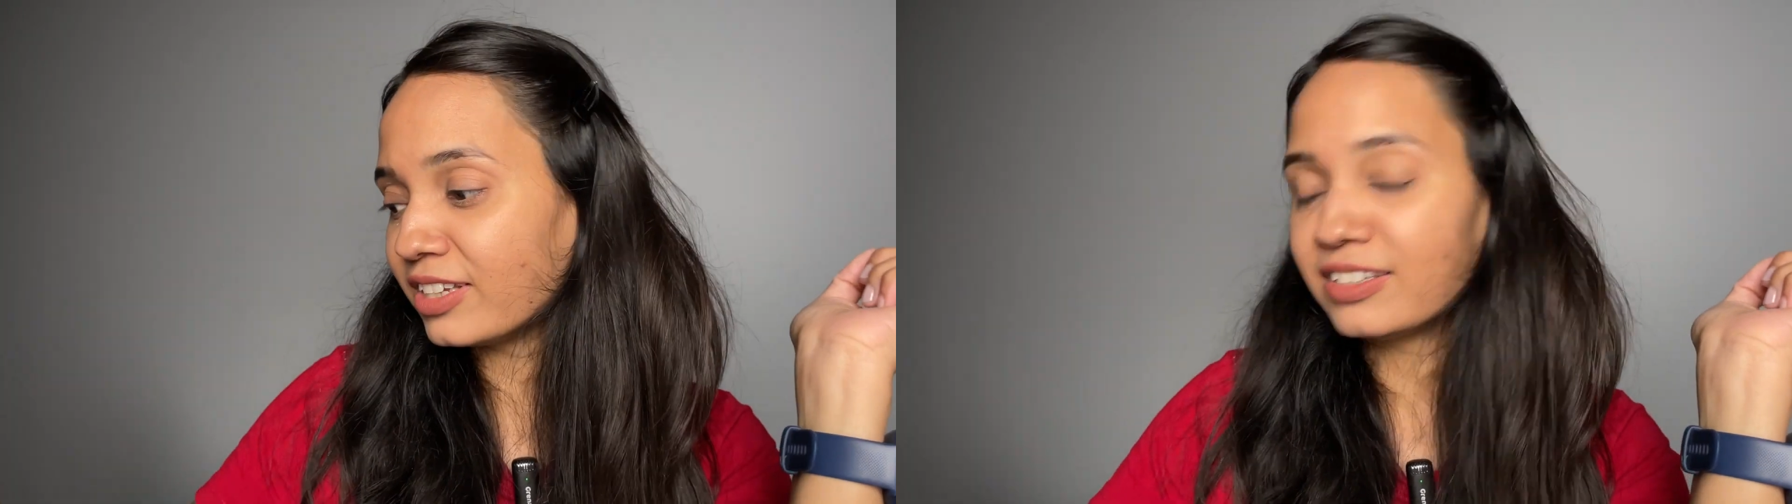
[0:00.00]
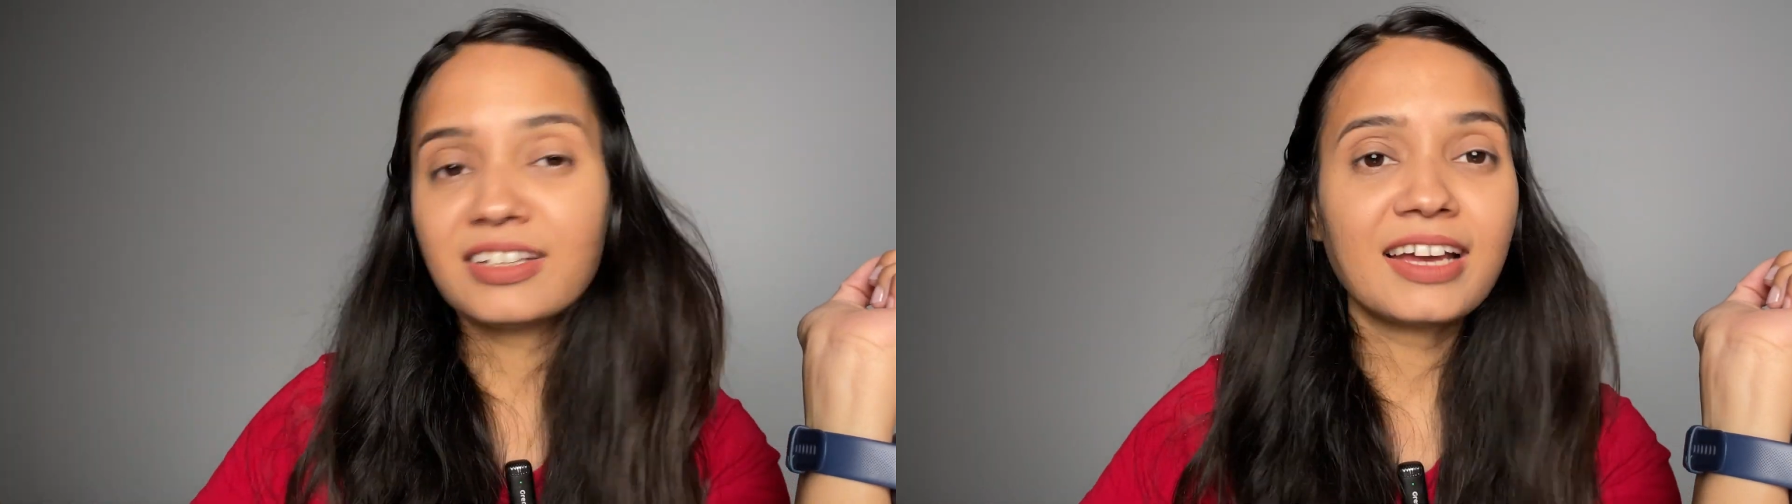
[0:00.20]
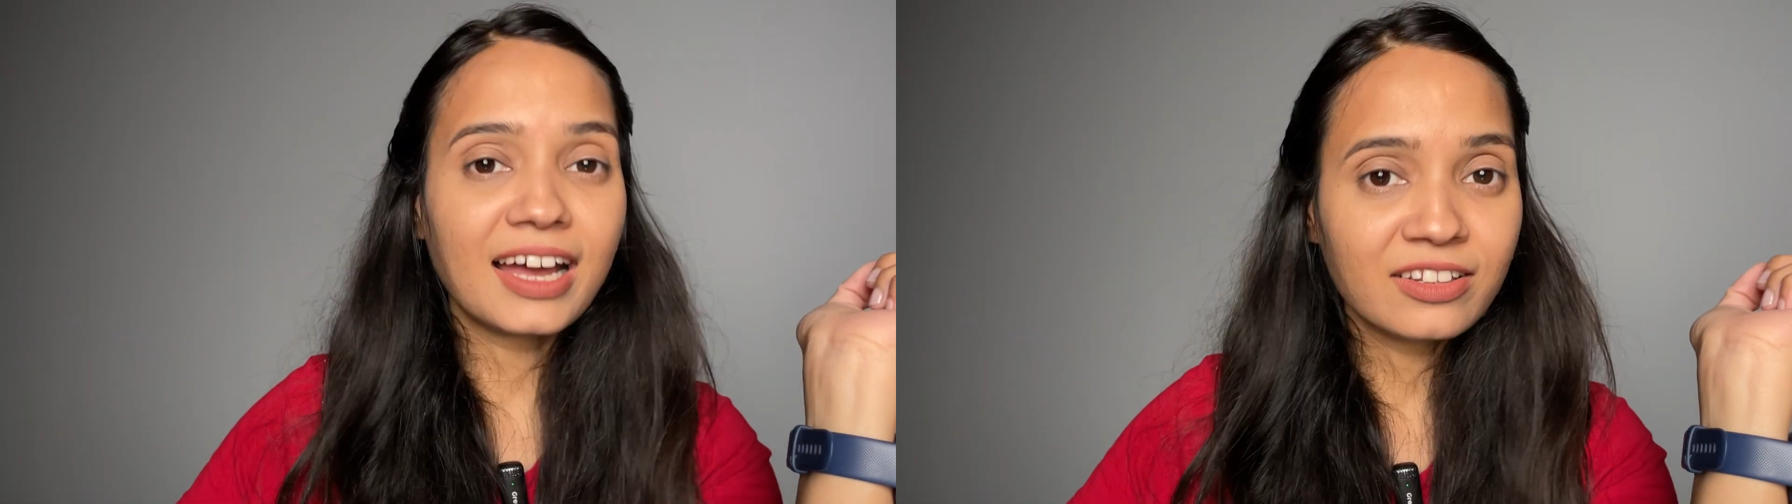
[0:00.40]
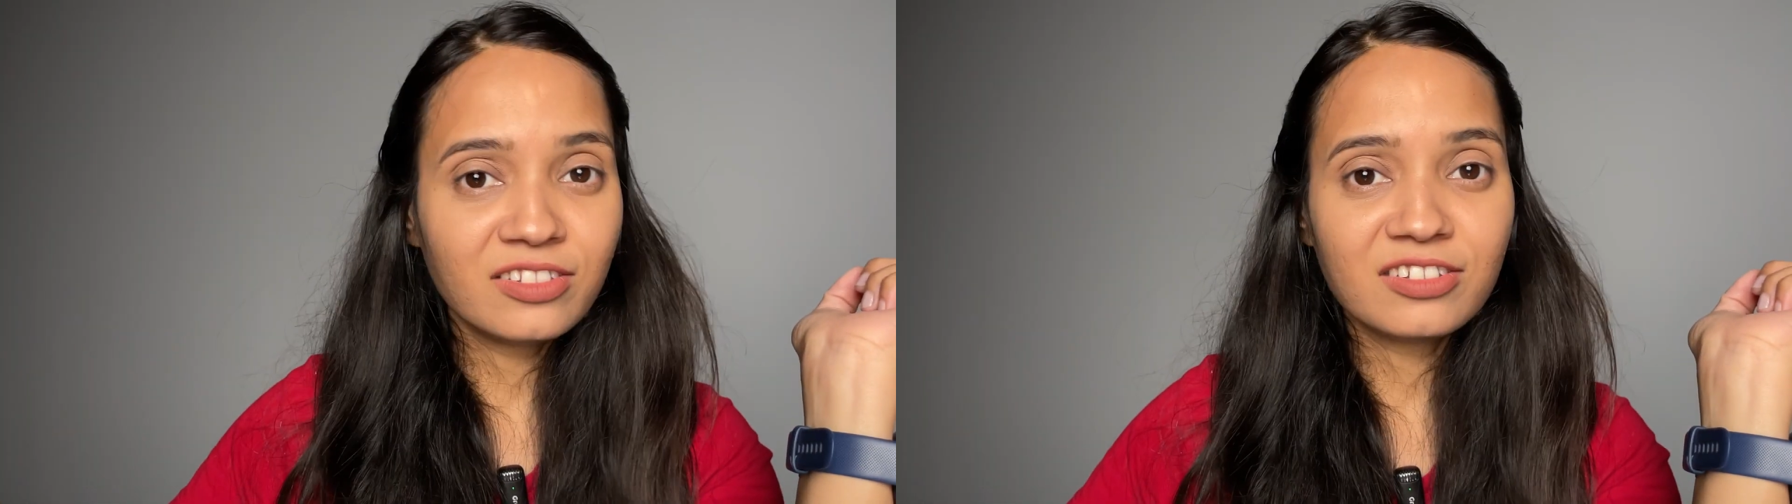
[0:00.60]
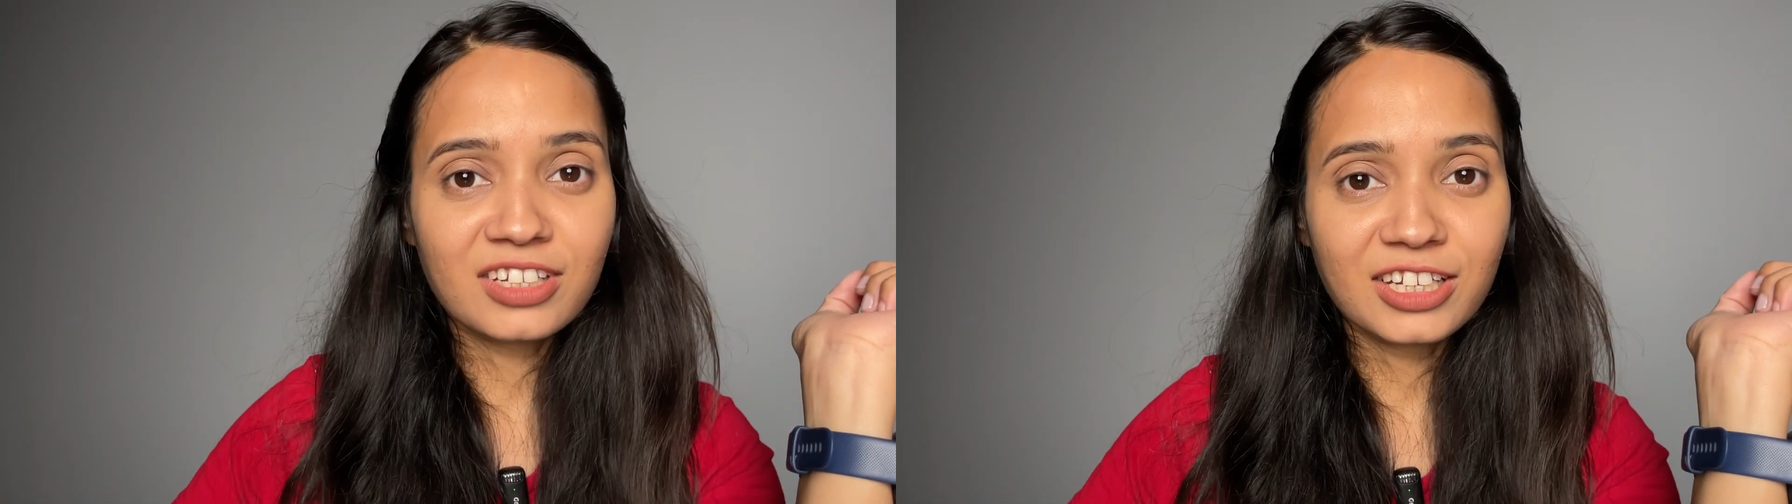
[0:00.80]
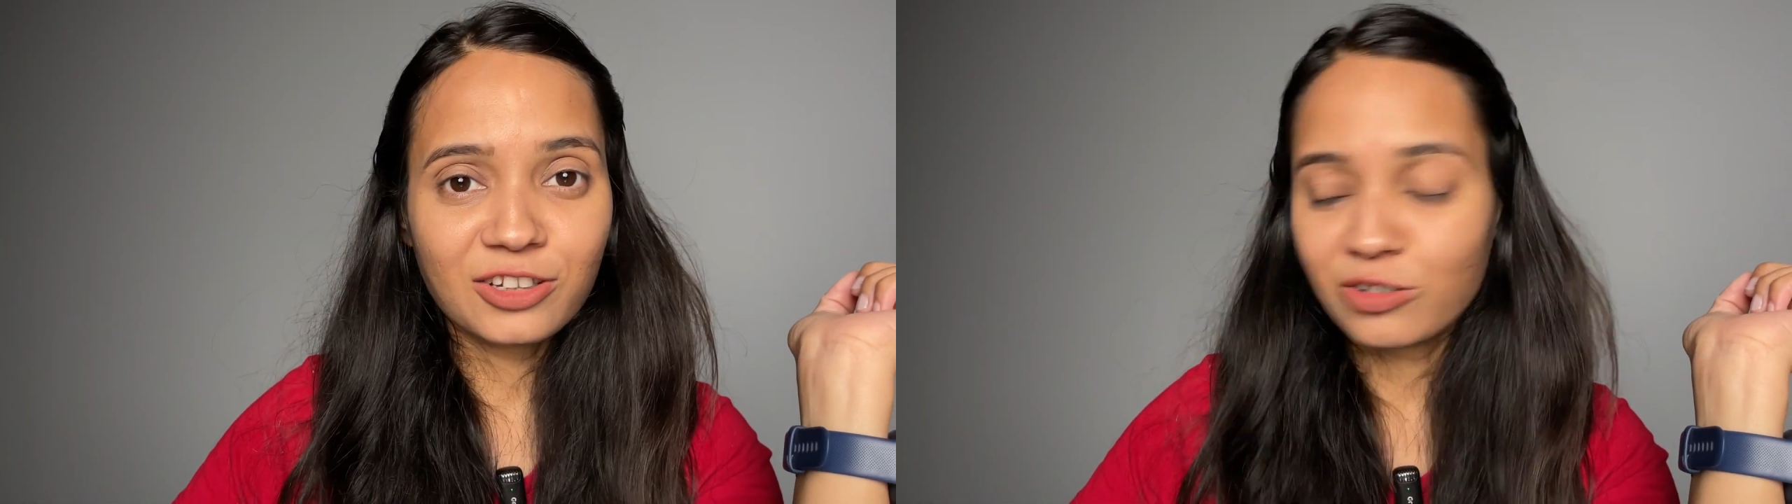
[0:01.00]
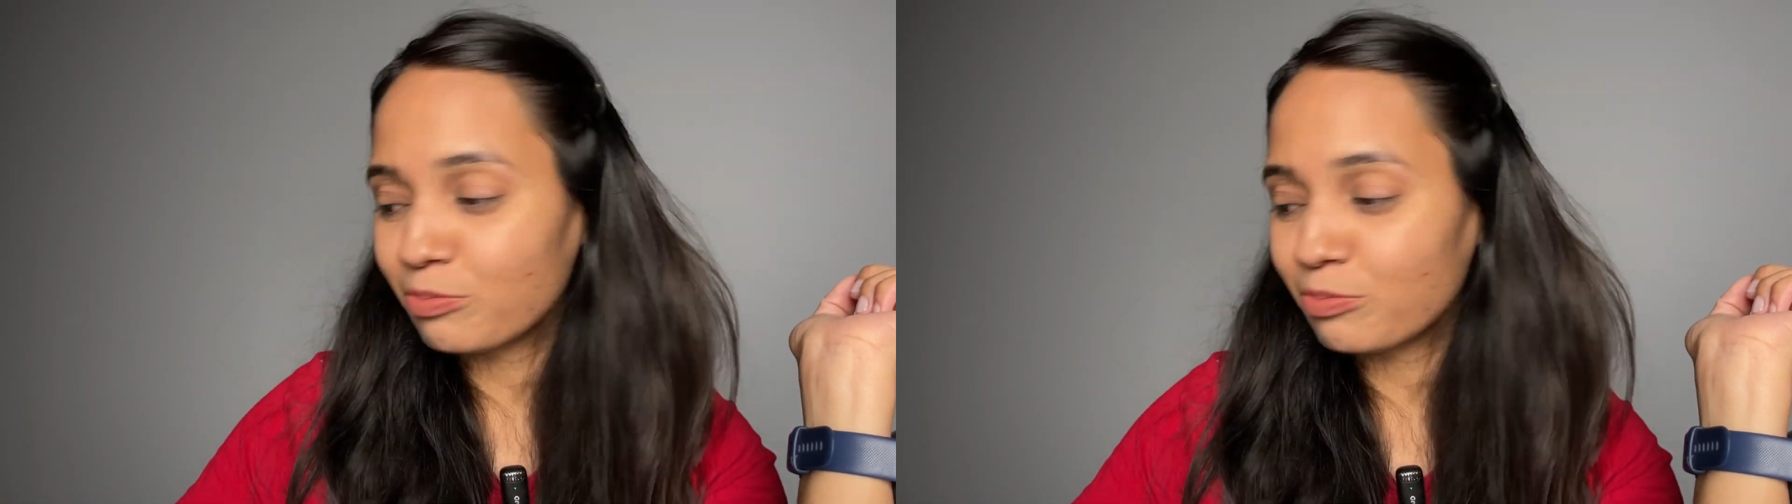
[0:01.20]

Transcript: it can stain your